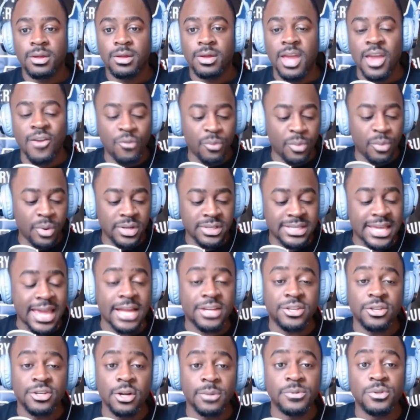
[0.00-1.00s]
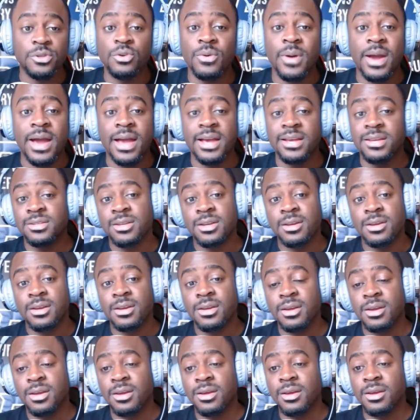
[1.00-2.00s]
Everybody's catching up to you as
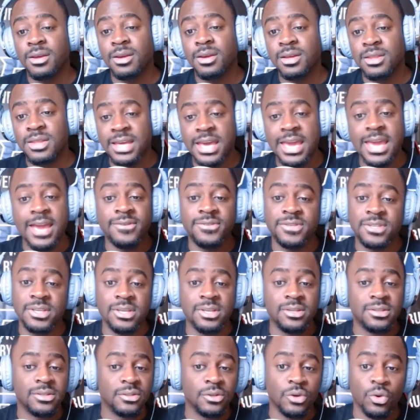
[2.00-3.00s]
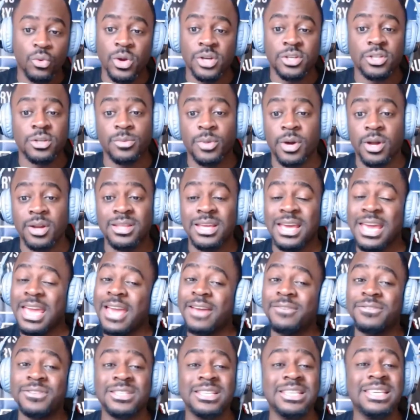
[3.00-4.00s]
in the AFC East. There's no question about it. The
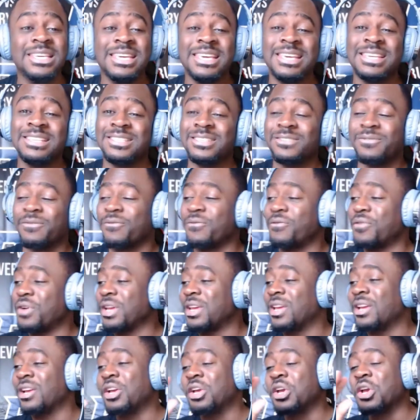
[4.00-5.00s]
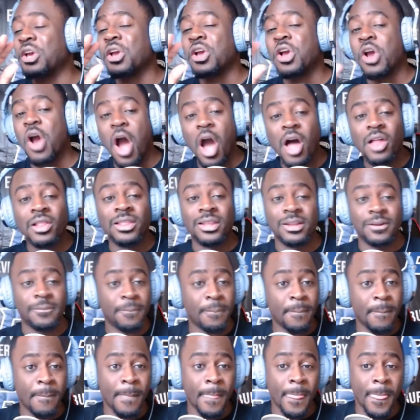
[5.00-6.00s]
AFC is a freaking gauntlet.
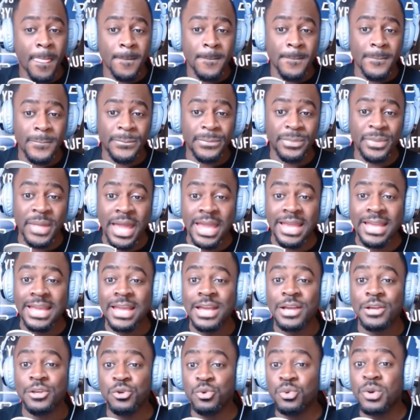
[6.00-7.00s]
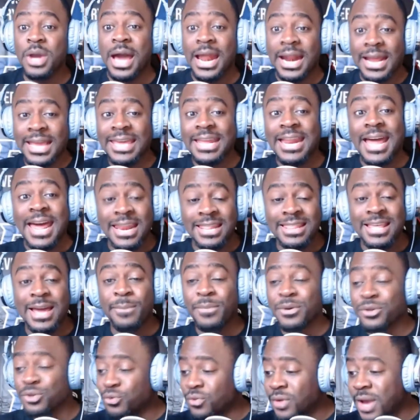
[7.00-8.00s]
Like, you got to get out of that,
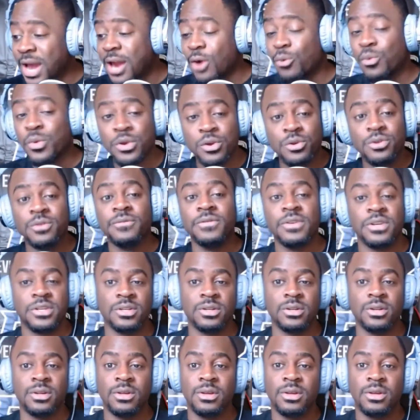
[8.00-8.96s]
but you've got to win your division.